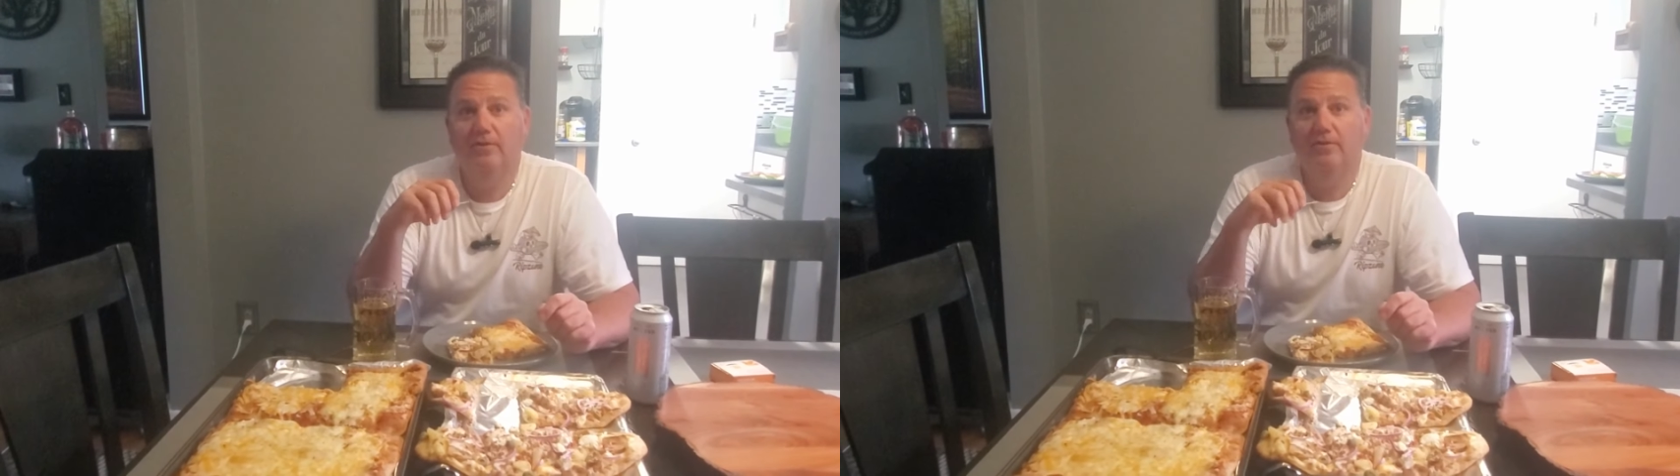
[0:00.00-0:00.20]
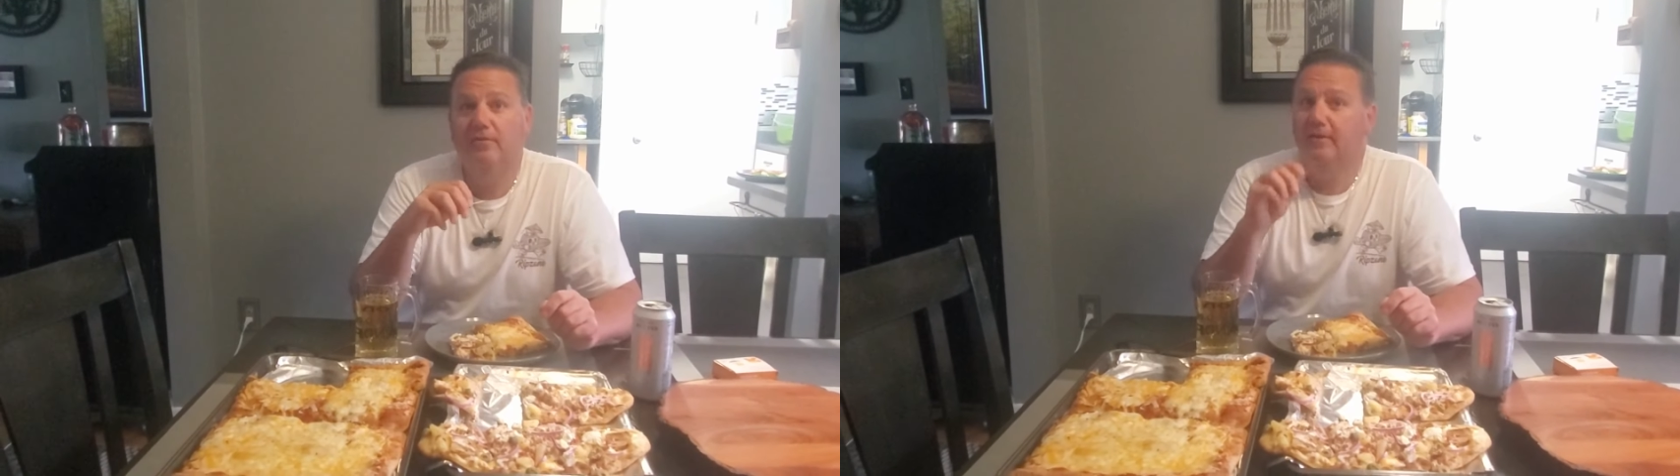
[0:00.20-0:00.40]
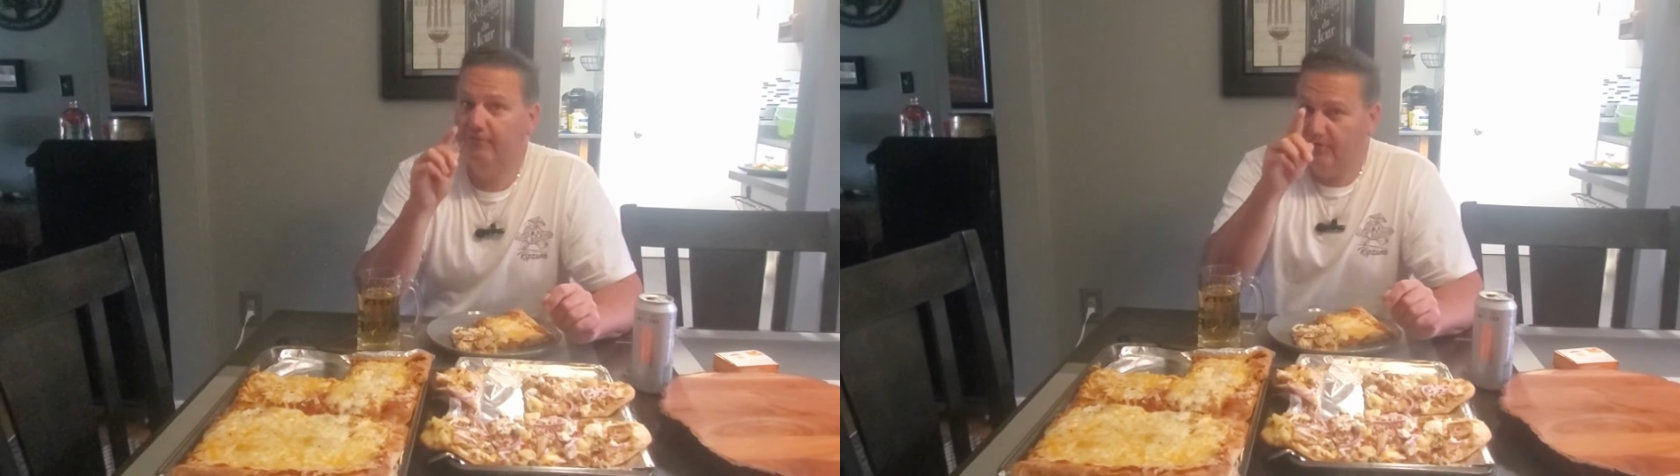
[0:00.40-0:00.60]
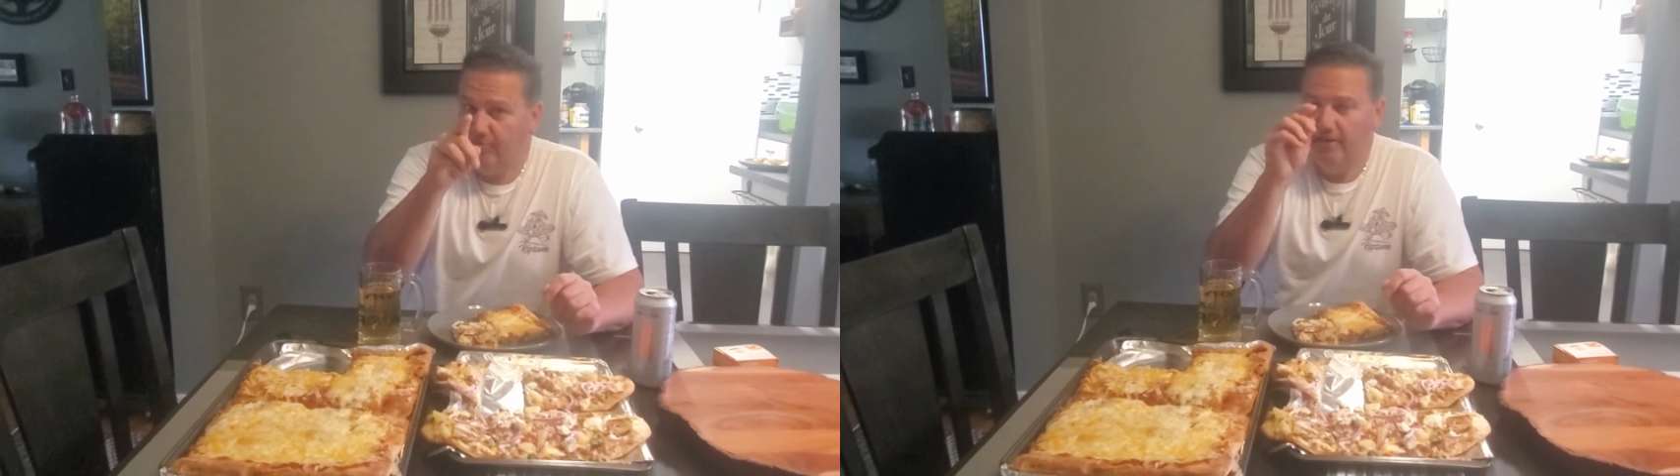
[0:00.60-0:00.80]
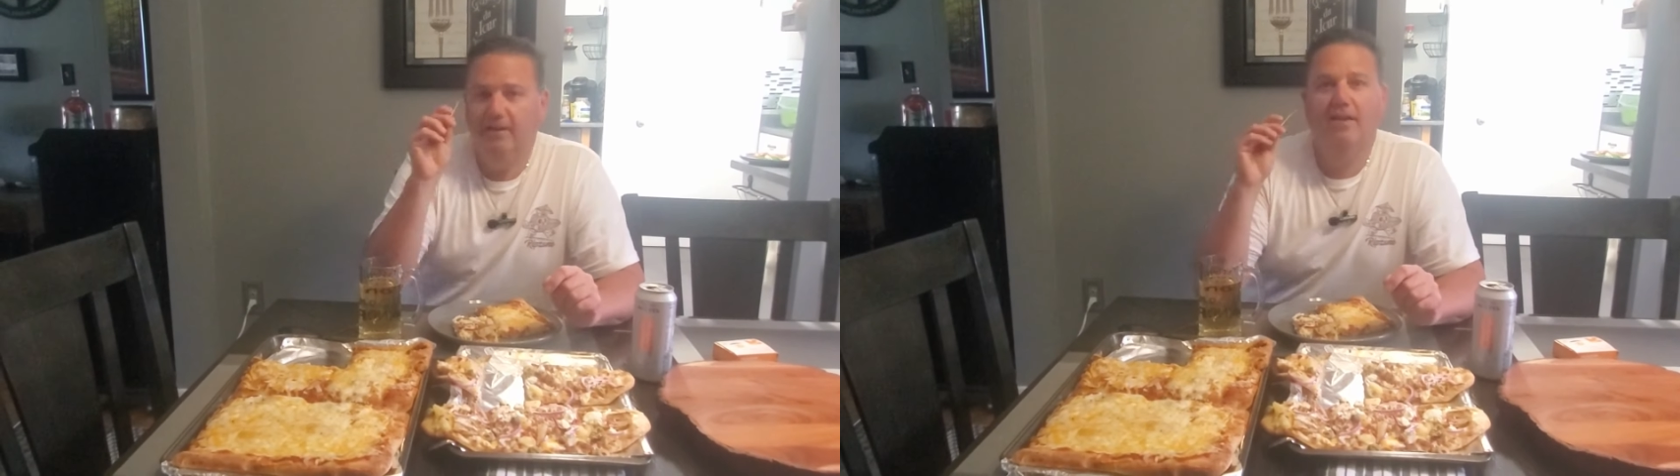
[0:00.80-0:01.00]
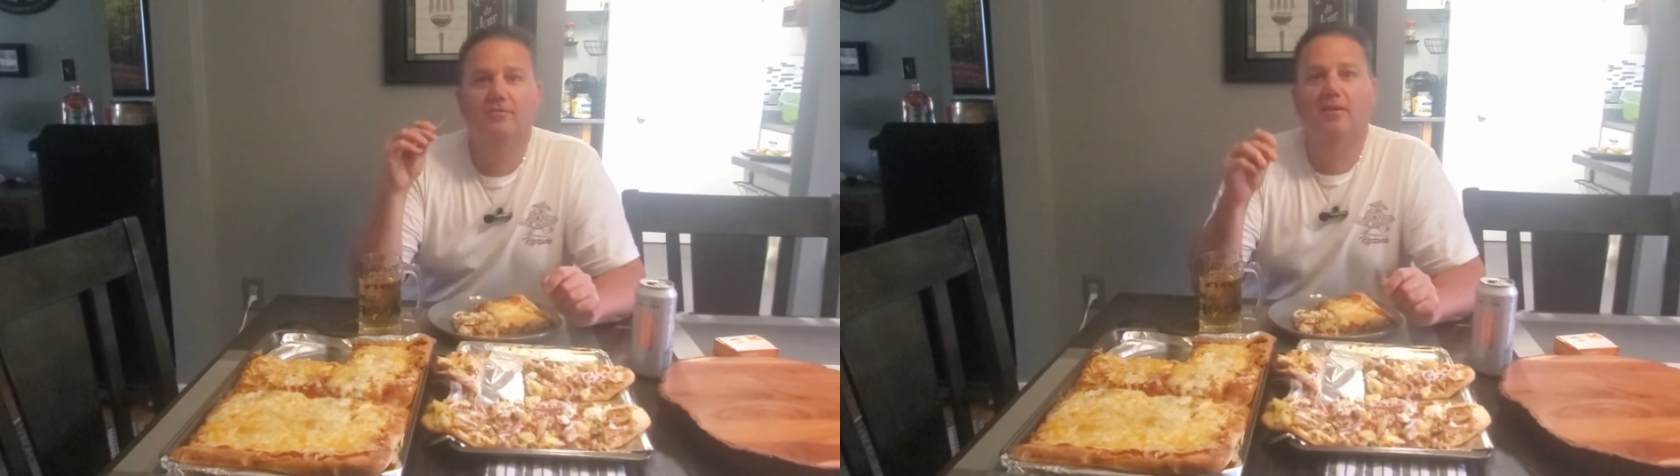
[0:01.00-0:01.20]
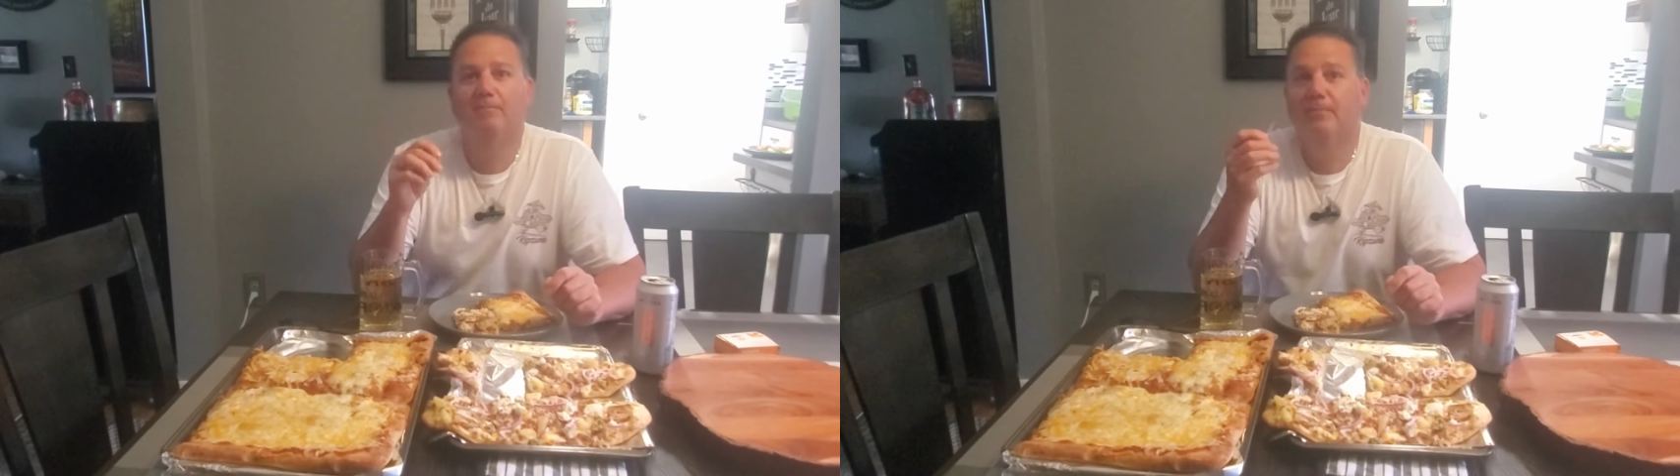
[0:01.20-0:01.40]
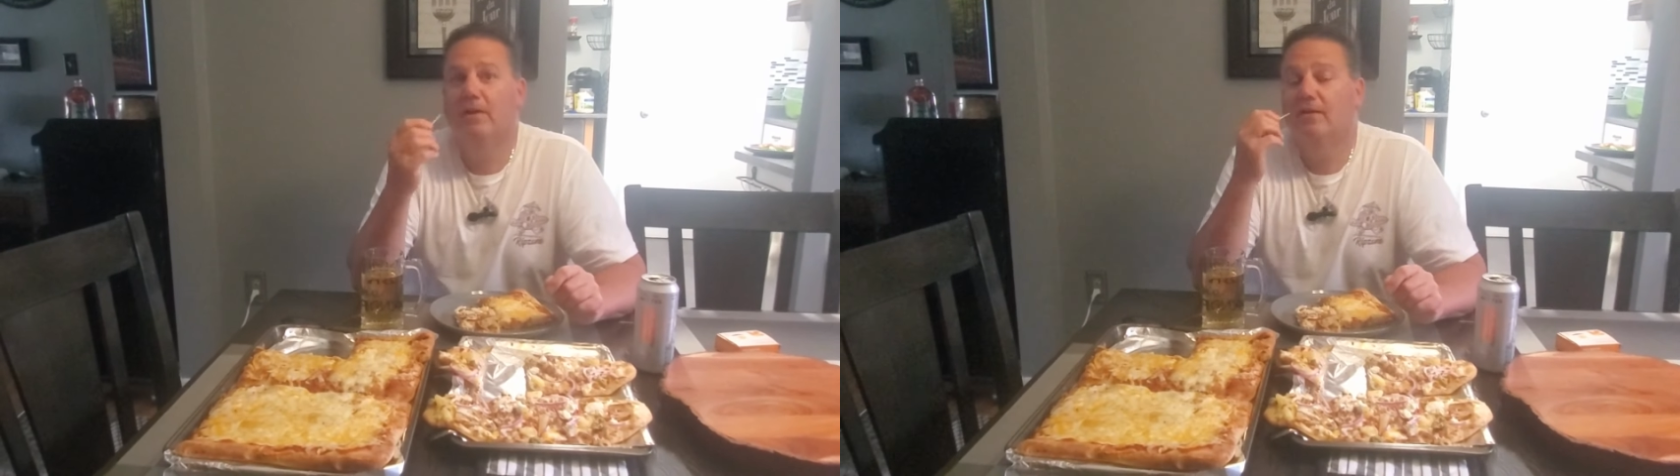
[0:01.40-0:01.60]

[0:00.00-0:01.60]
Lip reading: to do if you're trying to get some